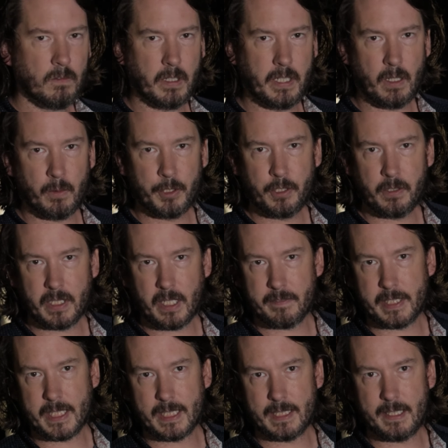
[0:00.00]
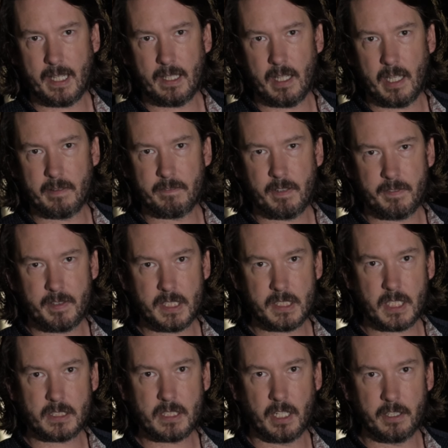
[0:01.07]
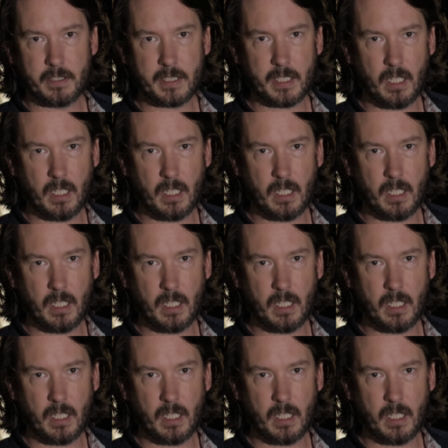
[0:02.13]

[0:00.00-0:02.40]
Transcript: Right now we're shooting everything in daylight, 5600